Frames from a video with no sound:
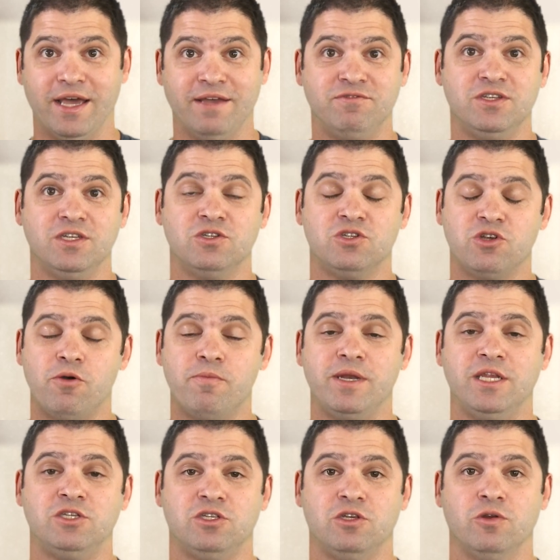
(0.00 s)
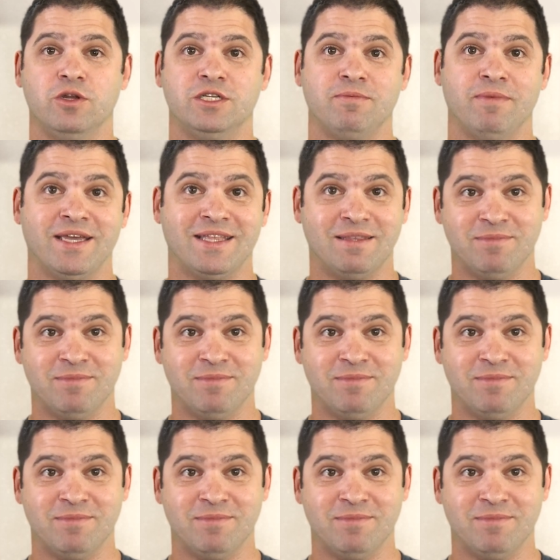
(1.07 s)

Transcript: I've seen so many students make the